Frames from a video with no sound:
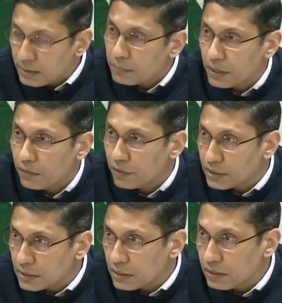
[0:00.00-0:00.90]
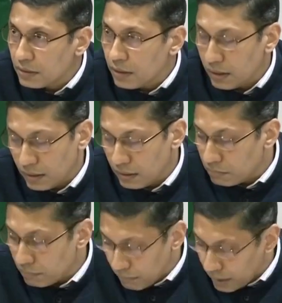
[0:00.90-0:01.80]
is something of concern,
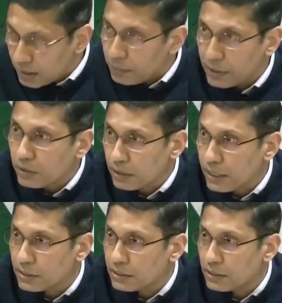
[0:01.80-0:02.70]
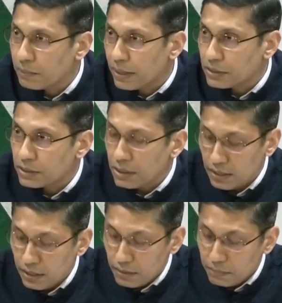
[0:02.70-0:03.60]
and there have been cases in the past.
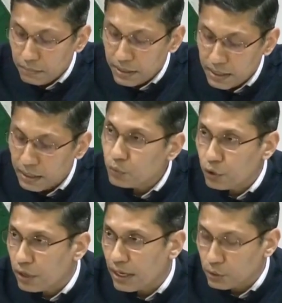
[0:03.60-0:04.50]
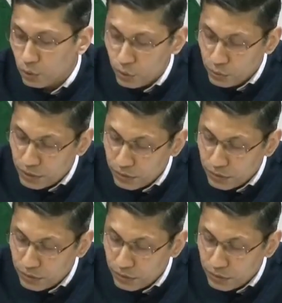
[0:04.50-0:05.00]
But I would not like to go